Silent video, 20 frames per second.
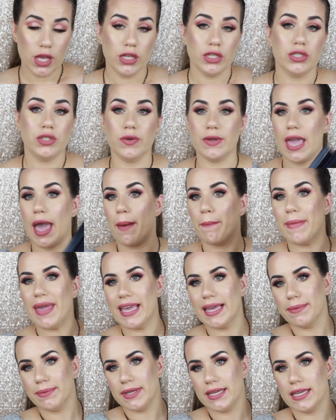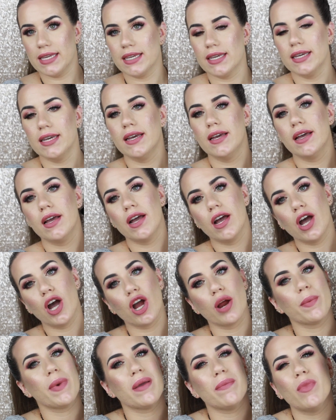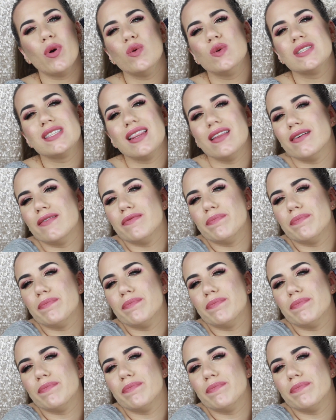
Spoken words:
So yeah, MakeupGeek are my most